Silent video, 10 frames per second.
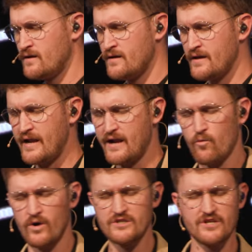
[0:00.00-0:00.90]
And I don't
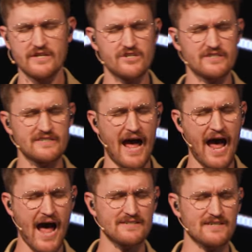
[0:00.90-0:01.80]
want you to just
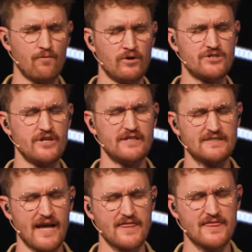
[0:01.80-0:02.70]
ask, I want you to
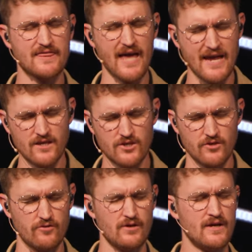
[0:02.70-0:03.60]
say thank
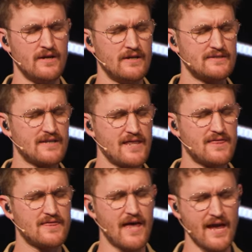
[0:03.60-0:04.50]
you. Say
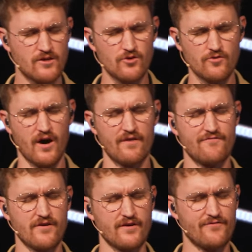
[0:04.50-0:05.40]
thank you, God,
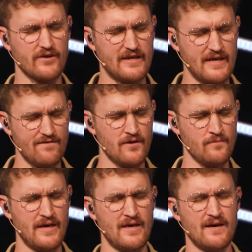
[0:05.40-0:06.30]
for forgiving
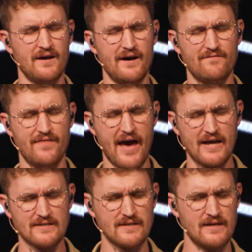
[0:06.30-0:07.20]
me of that.
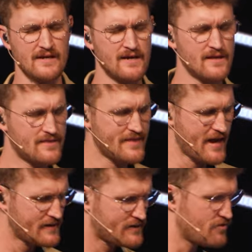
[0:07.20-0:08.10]

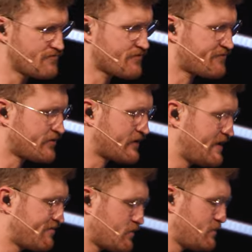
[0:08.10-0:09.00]
Thank you for
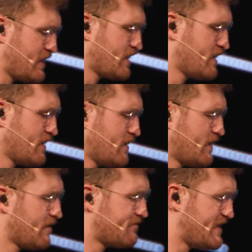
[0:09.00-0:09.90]
forgiving me
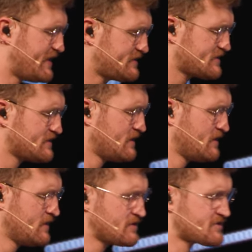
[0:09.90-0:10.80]
of this.
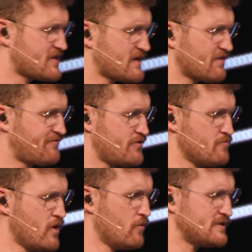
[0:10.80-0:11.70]
Just take a few
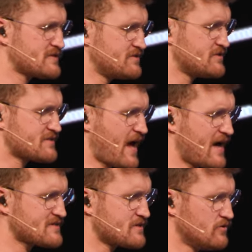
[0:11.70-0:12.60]
moments and just
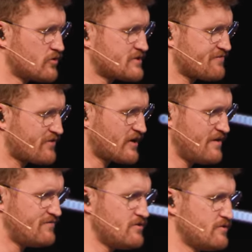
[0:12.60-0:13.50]
ask the Lord to forgive you.